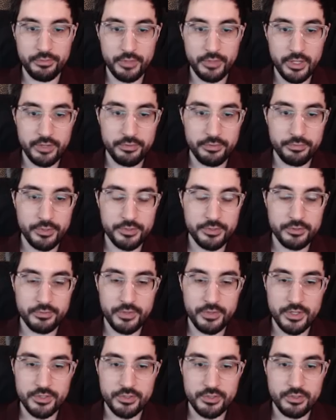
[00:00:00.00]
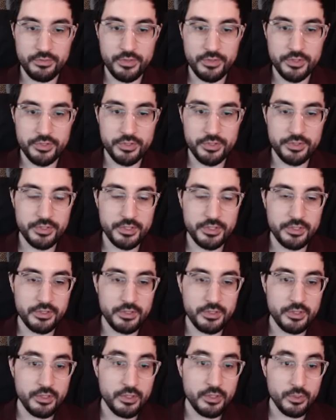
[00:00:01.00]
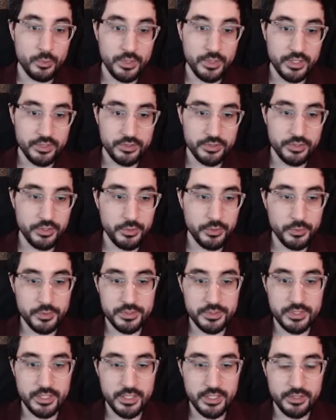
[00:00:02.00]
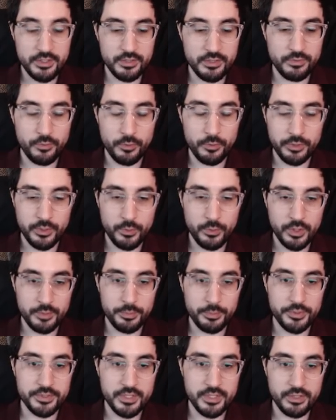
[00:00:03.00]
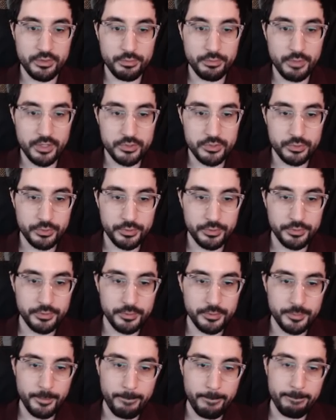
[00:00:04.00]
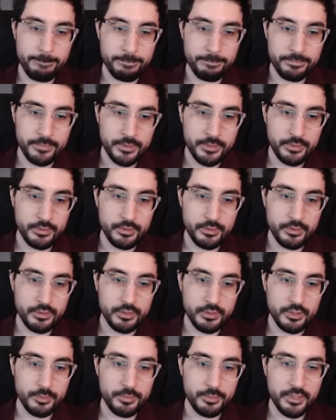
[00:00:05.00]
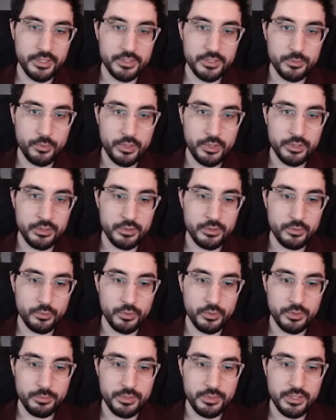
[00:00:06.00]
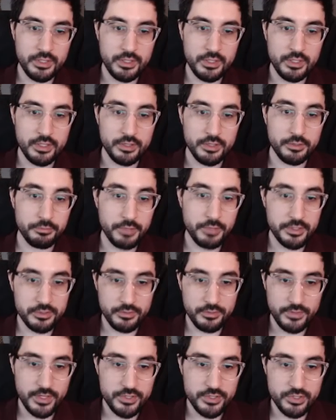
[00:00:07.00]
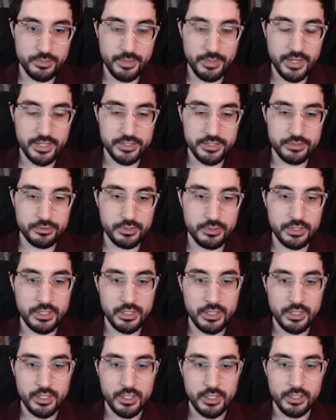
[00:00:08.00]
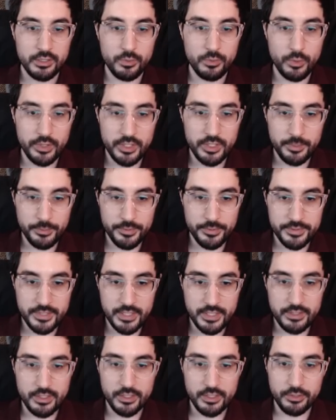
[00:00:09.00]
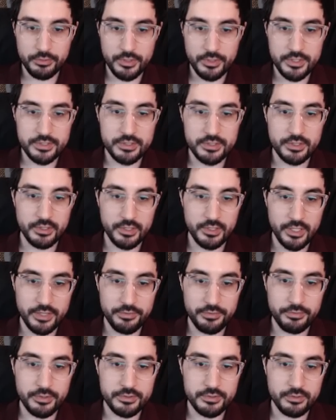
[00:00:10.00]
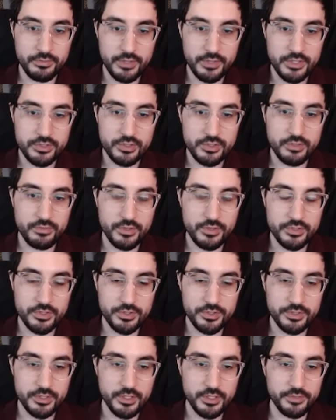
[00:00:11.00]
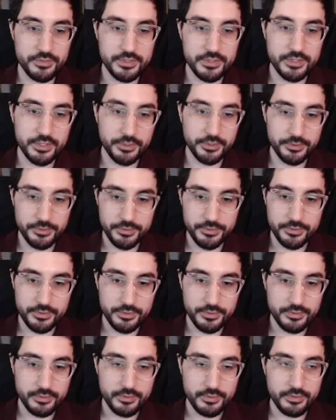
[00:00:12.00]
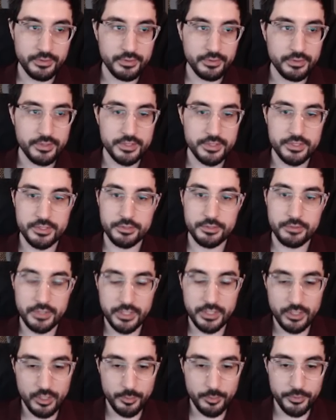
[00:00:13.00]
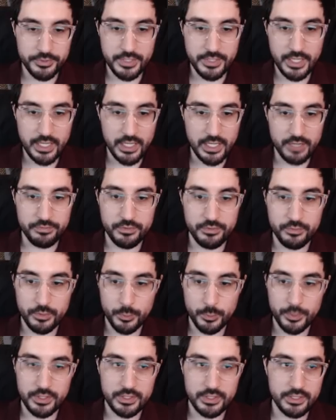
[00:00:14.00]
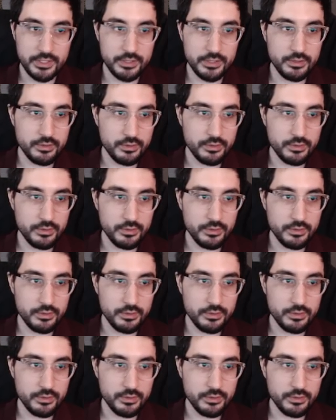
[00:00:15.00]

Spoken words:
life reservation efficiency we can use to hit this 41% threshold. The biggest one would be the Reservation Mastery, 20% increased life reservation efficiency of skills. This is already almost half of what we need.